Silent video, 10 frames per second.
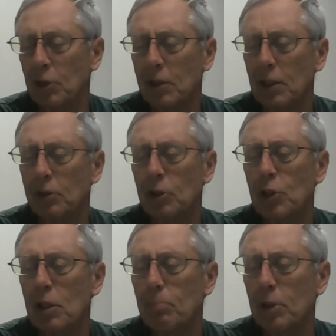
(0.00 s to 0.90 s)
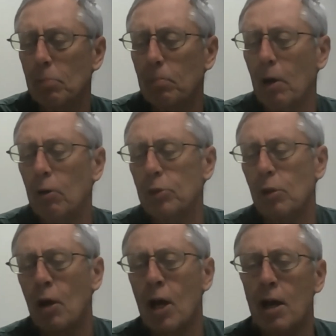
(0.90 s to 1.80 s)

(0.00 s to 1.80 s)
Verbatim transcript: just get the cheapest bulbs.